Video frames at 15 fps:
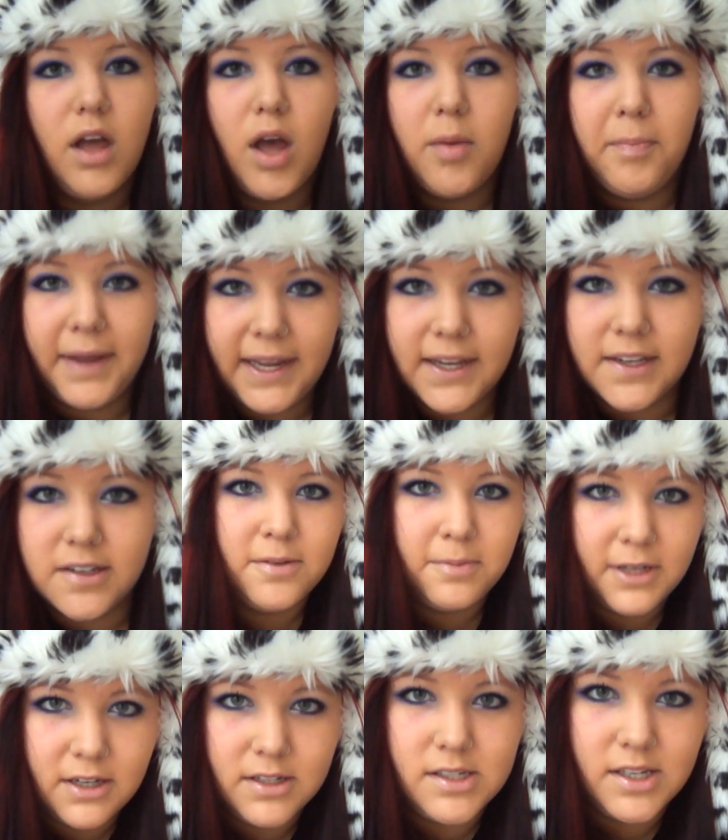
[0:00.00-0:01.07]
A band,
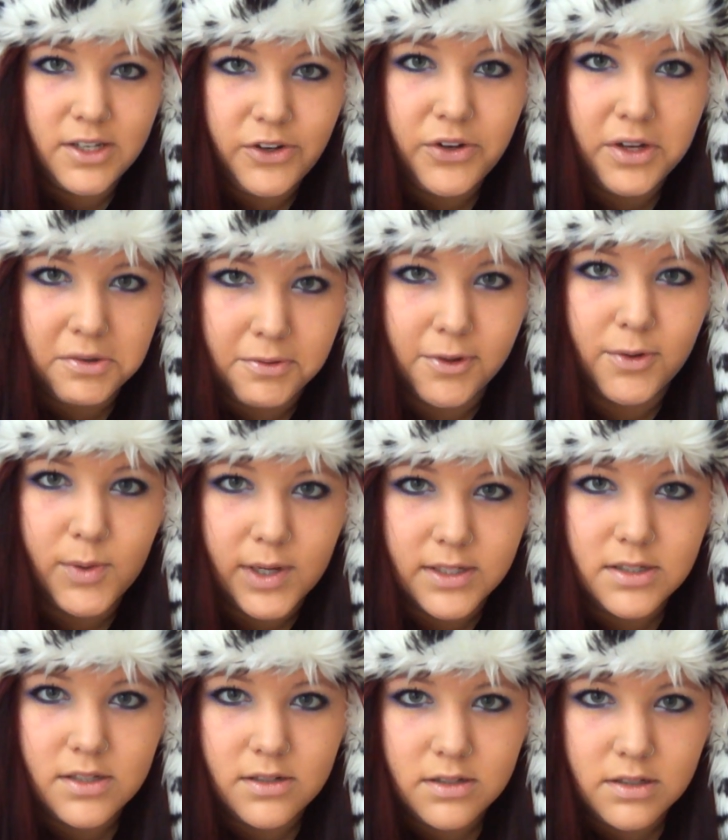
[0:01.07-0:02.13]
because then you can
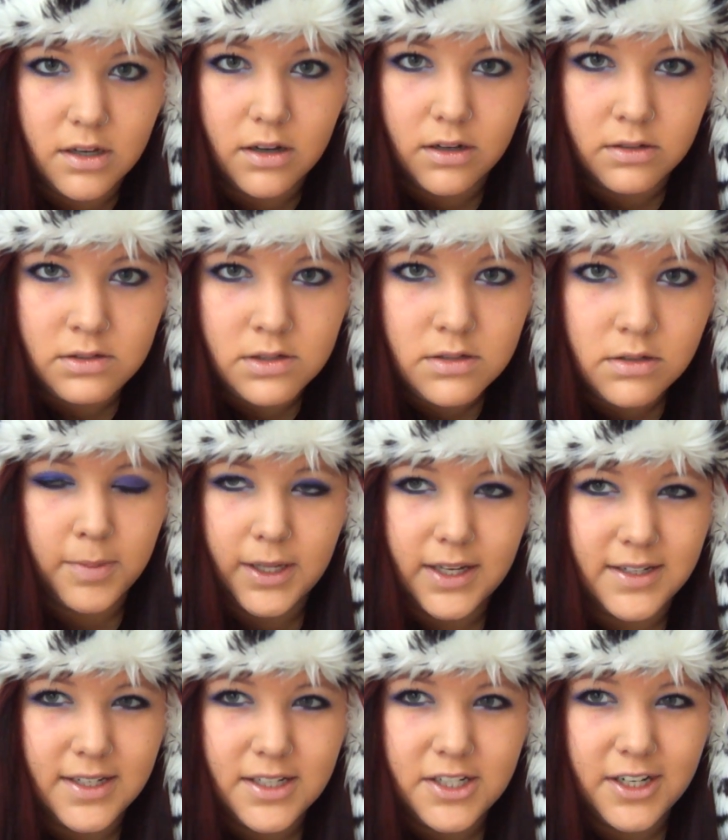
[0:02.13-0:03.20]
request songs. Play a
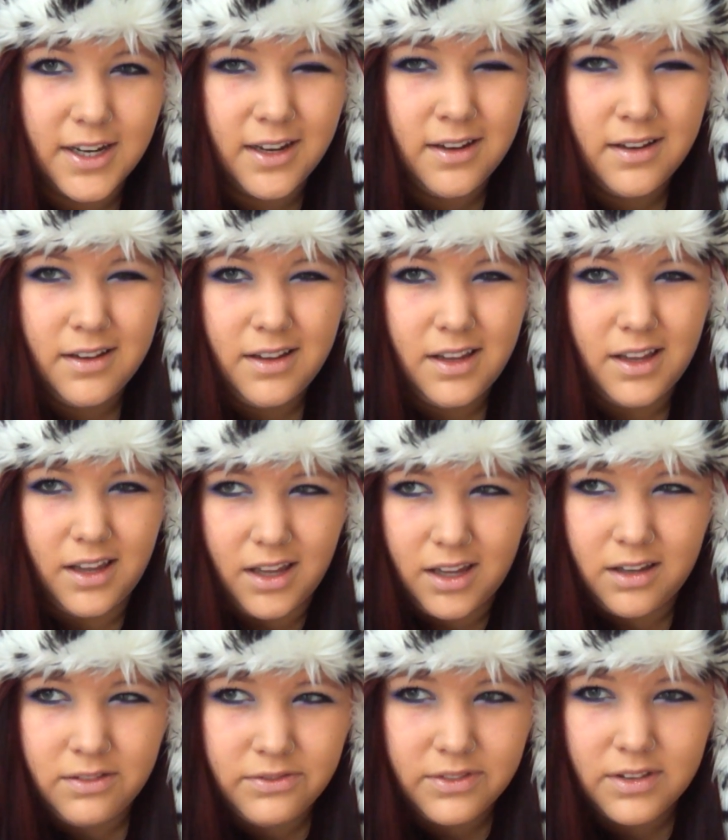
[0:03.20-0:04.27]
DJ,
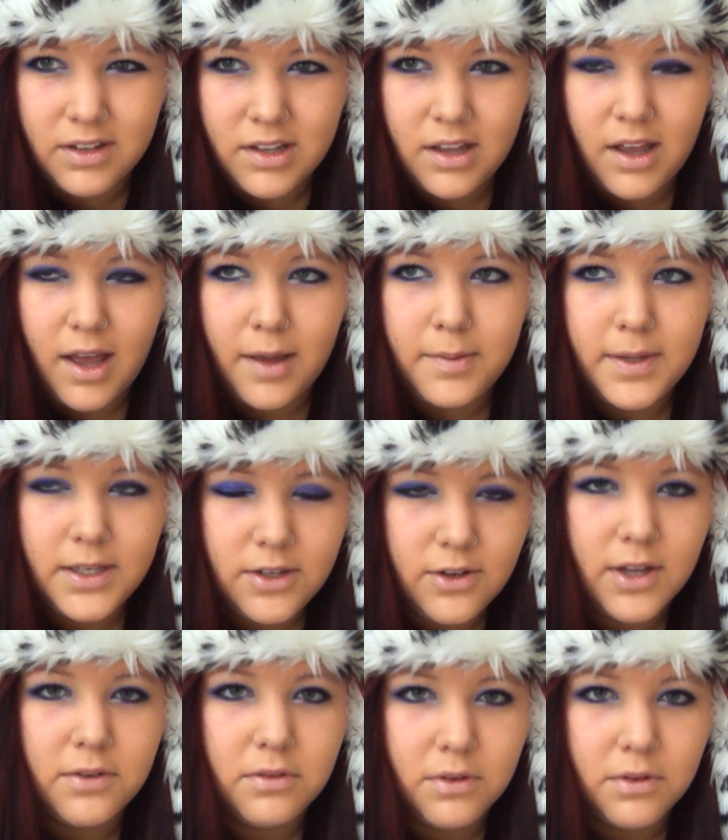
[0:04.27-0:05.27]
I mean, you can